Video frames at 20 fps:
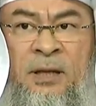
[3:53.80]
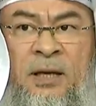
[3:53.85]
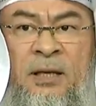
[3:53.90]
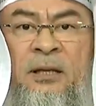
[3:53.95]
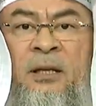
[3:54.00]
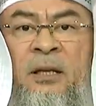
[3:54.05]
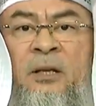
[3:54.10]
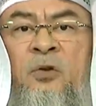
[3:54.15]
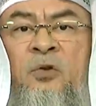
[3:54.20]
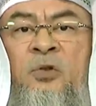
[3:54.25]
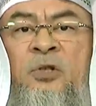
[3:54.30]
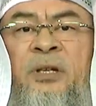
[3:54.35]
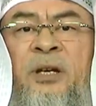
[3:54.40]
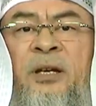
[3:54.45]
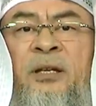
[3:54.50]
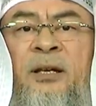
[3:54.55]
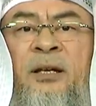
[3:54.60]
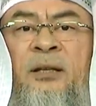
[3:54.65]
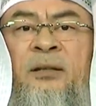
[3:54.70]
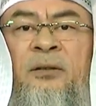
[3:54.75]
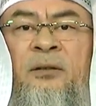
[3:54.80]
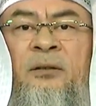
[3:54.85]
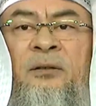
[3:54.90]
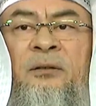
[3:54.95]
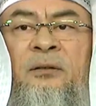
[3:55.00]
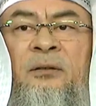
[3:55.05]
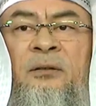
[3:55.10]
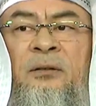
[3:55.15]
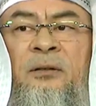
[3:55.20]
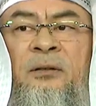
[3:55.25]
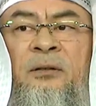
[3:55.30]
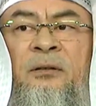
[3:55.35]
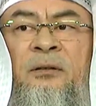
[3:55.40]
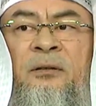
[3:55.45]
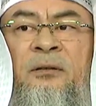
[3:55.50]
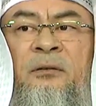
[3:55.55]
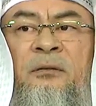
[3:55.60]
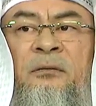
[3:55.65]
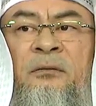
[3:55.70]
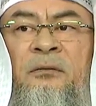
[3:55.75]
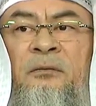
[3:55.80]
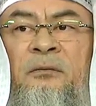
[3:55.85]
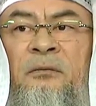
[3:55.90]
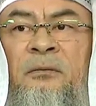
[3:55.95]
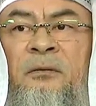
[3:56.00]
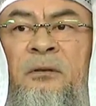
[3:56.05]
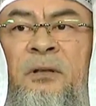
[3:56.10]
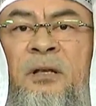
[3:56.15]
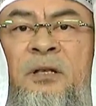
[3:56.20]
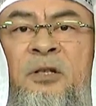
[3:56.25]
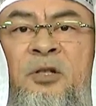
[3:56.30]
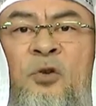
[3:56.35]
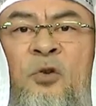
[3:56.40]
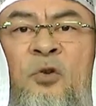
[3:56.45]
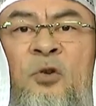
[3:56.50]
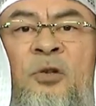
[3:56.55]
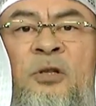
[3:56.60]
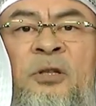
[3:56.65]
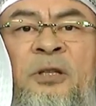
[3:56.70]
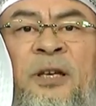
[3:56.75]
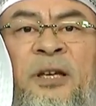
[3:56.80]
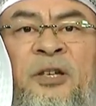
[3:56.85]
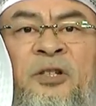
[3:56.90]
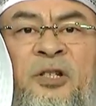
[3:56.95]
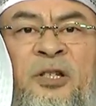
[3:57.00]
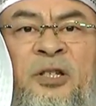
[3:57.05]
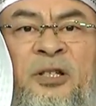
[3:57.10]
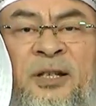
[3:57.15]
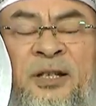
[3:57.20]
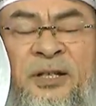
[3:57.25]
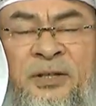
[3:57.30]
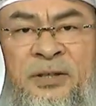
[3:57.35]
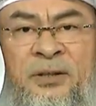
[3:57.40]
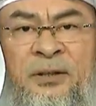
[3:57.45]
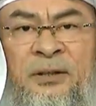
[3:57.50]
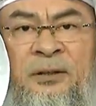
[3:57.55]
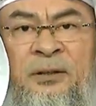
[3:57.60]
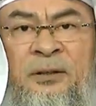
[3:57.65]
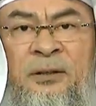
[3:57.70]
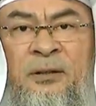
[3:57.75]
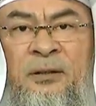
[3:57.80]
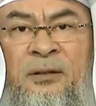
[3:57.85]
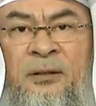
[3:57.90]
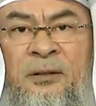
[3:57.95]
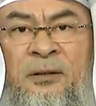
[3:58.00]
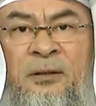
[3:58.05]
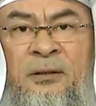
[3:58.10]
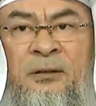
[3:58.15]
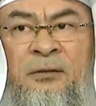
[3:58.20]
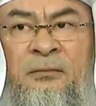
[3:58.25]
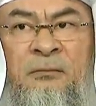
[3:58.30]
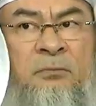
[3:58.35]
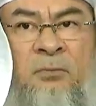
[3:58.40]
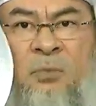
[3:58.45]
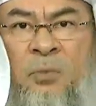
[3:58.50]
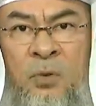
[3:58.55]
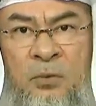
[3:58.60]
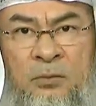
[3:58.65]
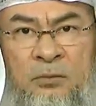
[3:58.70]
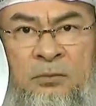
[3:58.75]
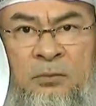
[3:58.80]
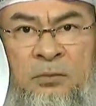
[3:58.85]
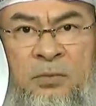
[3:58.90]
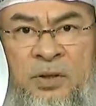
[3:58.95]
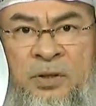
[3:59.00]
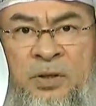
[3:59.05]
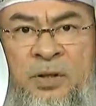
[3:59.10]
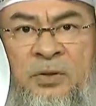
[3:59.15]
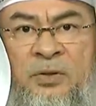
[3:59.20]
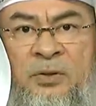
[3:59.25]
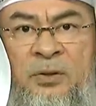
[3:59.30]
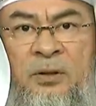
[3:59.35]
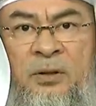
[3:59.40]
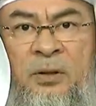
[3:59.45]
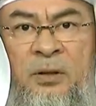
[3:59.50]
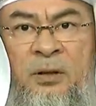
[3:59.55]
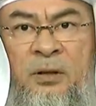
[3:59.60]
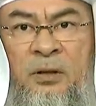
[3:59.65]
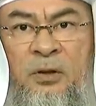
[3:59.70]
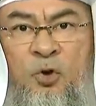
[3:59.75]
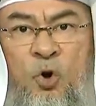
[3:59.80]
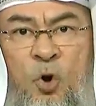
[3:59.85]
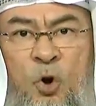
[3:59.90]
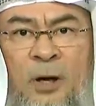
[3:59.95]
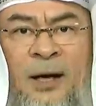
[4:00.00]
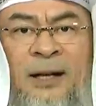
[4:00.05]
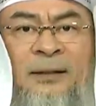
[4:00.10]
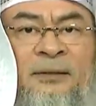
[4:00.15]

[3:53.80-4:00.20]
And then you say that there's no contagiousness. This is your